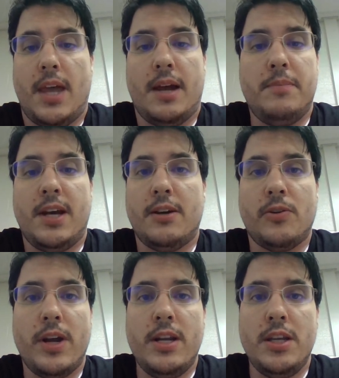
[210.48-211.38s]
I'm not
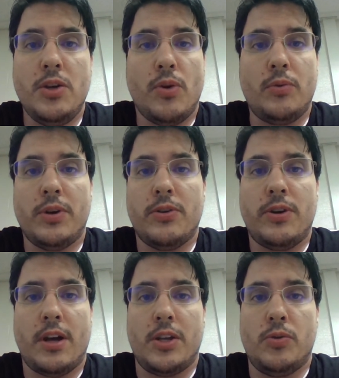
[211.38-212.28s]
grading you on whether
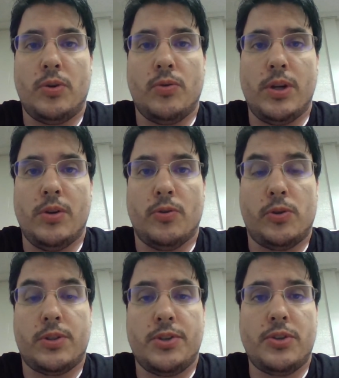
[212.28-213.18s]
or not you agree
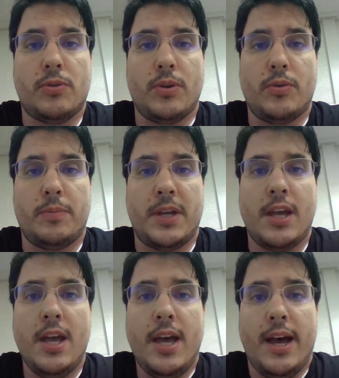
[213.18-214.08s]
or disagree with me.
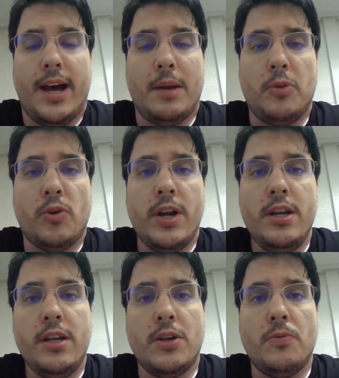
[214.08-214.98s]
I'm
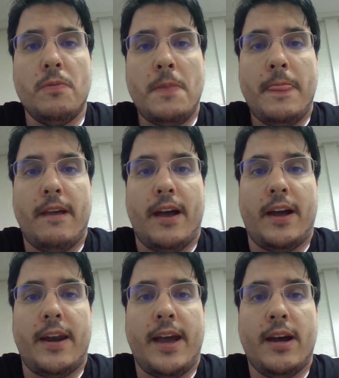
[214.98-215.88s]
grading you
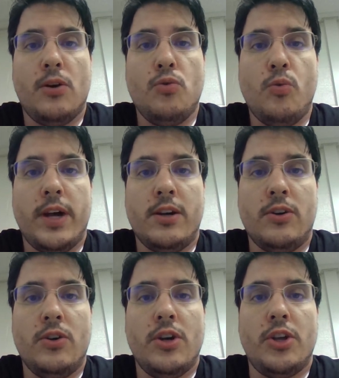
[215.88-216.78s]
on how
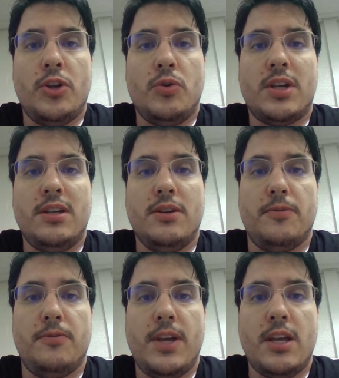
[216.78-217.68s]
well you can
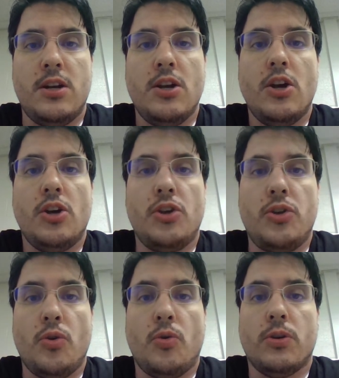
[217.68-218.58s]
defend
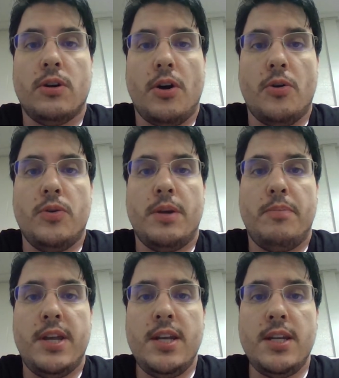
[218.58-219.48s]
your own
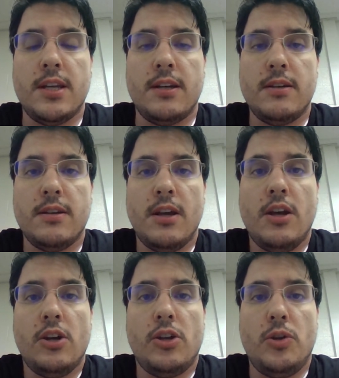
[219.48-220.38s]
opinion
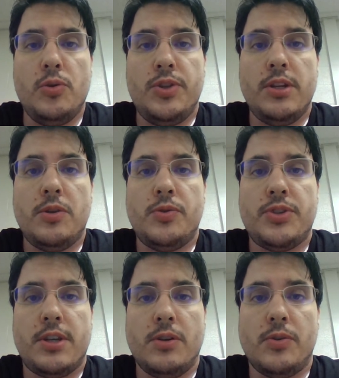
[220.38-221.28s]
using
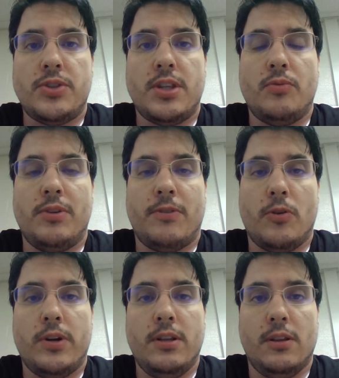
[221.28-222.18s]
those skills that we've
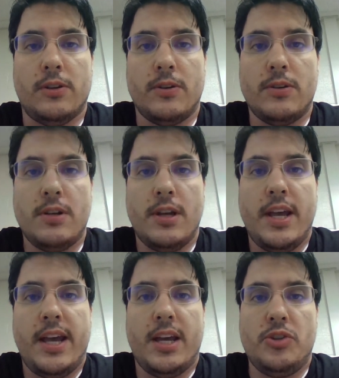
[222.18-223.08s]
already learned,
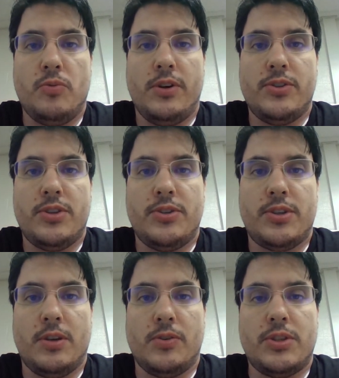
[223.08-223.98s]
as well as the
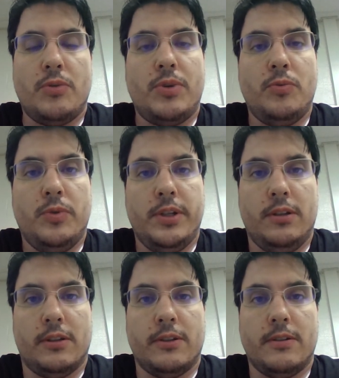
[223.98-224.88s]
skills that we
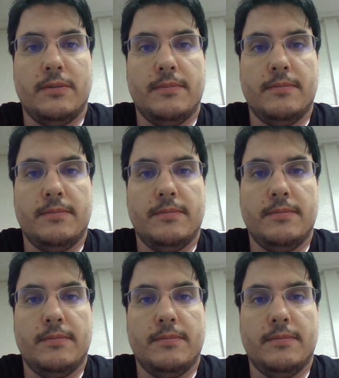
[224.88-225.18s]
will learn.